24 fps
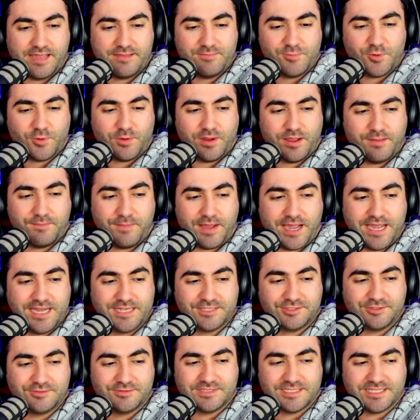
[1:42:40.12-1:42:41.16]
quite
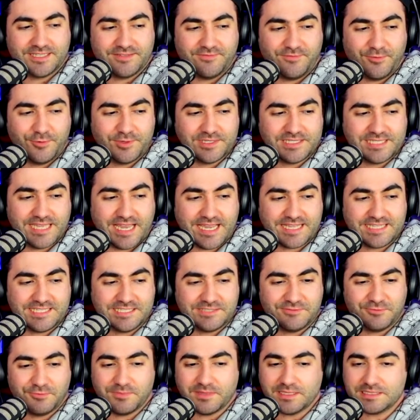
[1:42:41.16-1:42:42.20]
partial to the voice
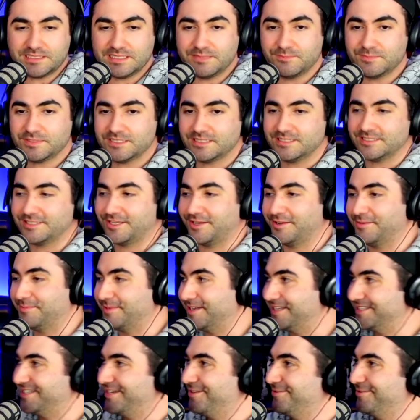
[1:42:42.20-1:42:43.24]
actors from The Simpsons only because I